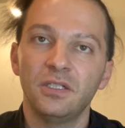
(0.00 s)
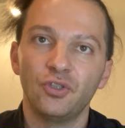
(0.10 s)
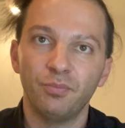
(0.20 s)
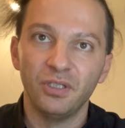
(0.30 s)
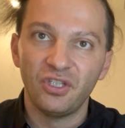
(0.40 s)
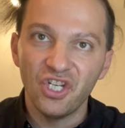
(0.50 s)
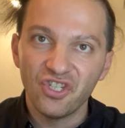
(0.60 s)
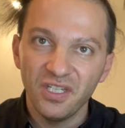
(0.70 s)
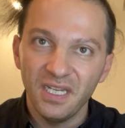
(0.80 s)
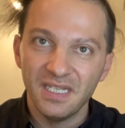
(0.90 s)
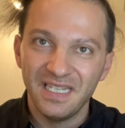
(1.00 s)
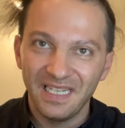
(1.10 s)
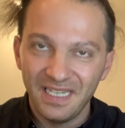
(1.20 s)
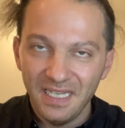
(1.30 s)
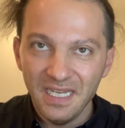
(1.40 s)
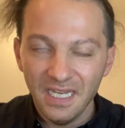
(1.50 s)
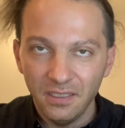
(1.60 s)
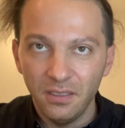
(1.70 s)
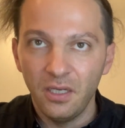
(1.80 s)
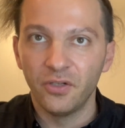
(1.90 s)
Repetition is a key
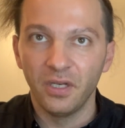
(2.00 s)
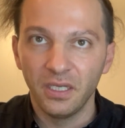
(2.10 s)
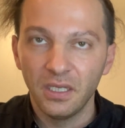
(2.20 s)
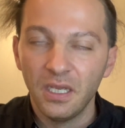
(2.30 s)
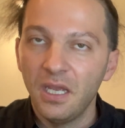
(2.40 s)
in learning.